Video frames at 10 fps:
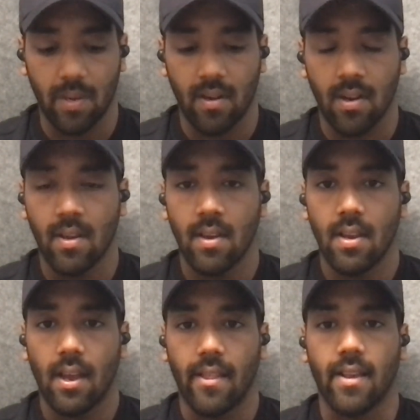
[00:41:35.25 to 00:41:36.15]
But
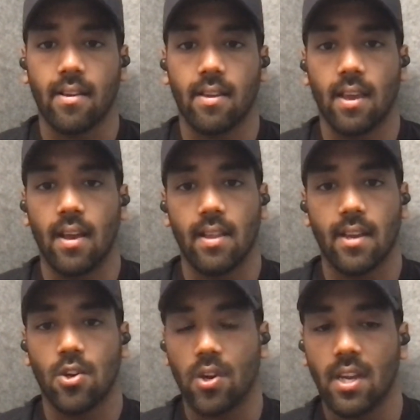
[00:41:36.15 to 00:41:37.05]
I think, yeah, like
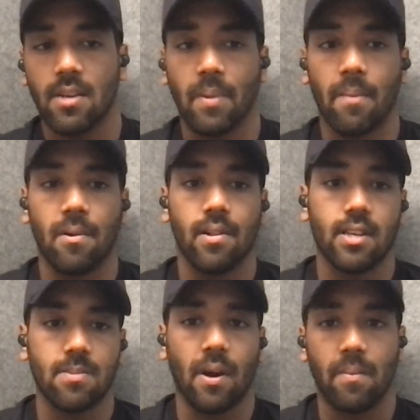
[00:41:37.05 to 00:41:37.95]
talking to people,
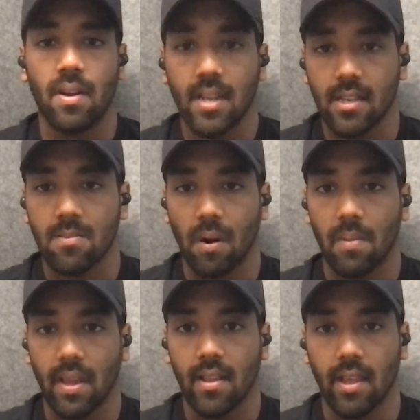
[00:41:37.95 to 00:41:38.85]
experimenting is
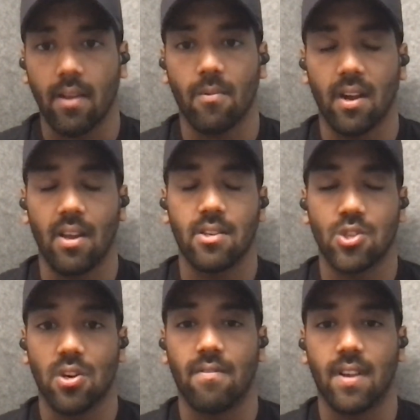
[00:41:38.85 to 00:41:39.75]
probably like what I
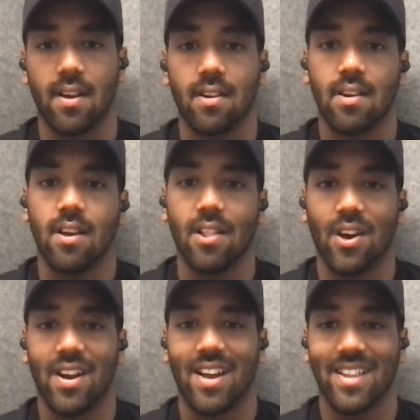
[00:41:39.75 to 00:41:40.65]
should have done a
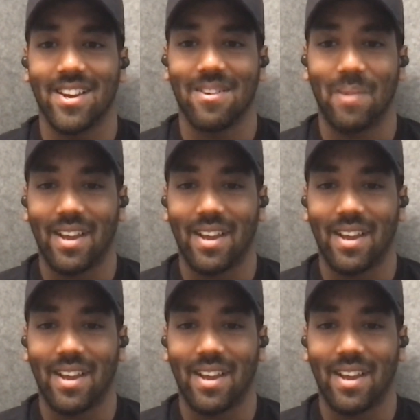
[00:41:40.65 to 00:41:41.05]
lot earlier in my